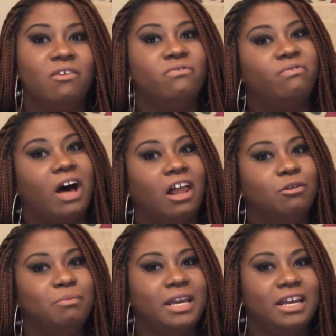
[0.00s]

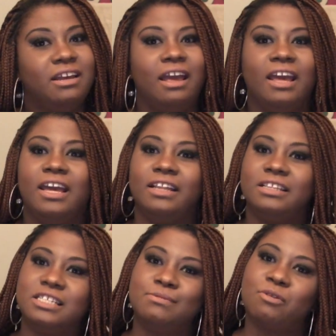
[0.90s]
follow me, hit
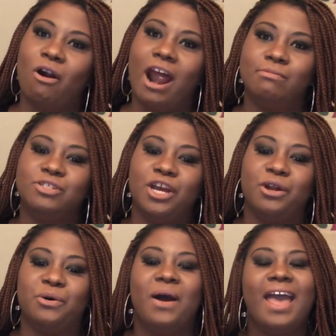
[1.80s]
the subscribe
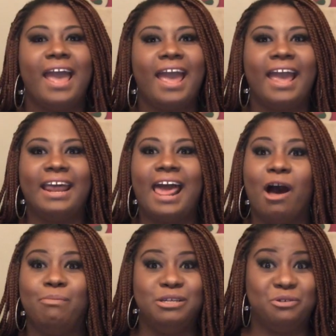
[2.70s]
channel, and
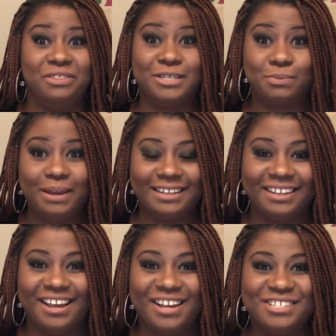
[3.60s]
I'll be doing this weekly.